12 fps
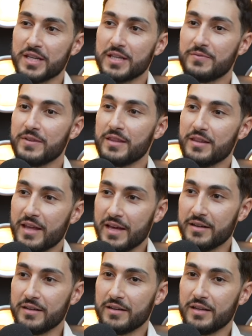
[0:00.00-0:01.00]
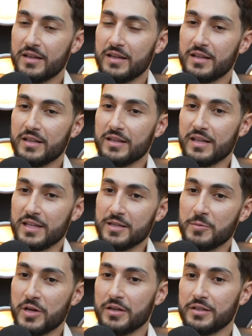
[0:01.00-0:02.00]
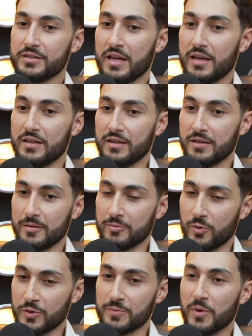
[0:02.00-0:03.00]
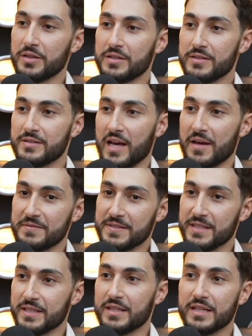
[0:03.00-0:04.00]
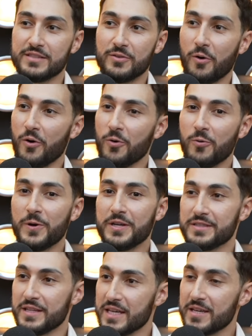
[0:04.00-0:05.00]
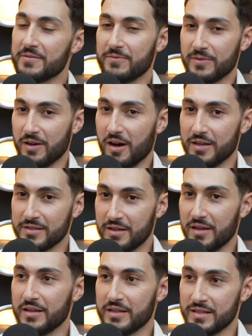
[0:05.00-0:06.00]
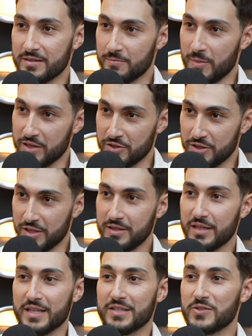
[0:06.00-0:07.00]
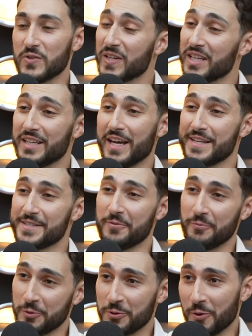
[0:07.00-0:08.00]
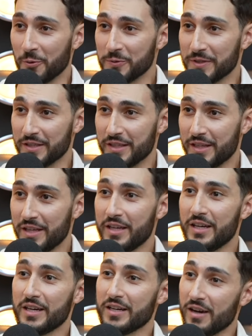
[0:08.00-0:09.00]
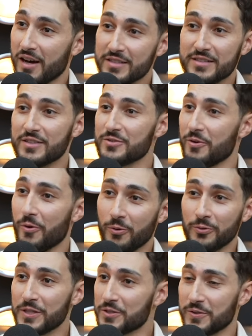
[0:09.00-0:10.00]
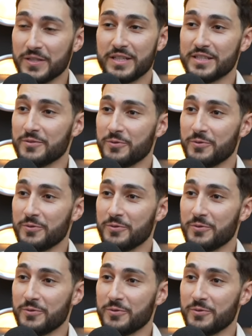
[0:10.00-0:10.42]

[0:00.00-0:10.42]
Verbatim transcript: even then, the emails and the correspondence I've seen, it's always if Gaza is mentioned, it's treated as a footnote. Yes. is only treated as a